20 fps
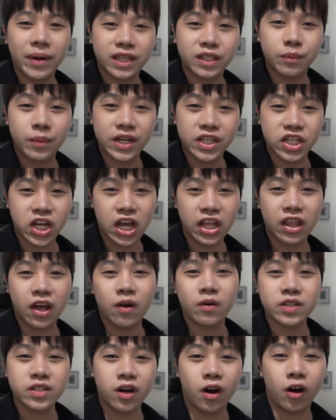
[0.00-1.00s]
back to my
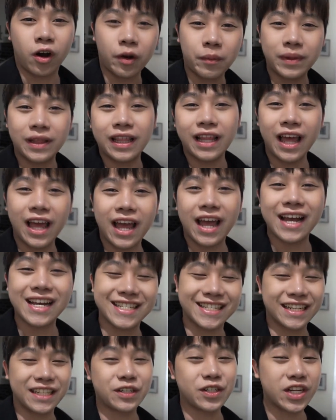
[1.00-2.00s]
channel, it's Arm and
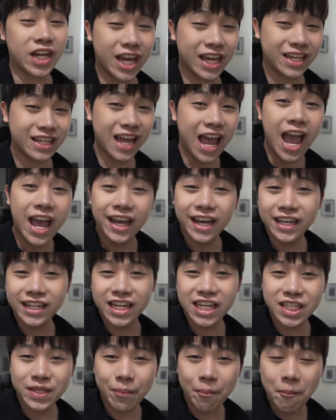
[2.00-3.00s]
Legs and today it
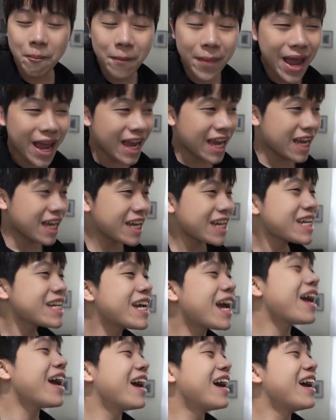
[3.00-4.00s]
is
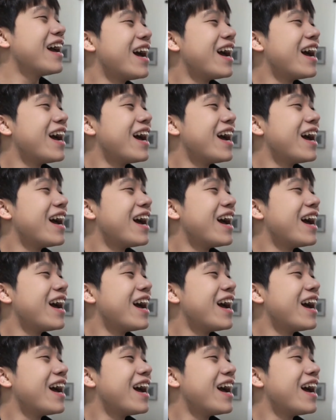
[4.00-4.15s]
May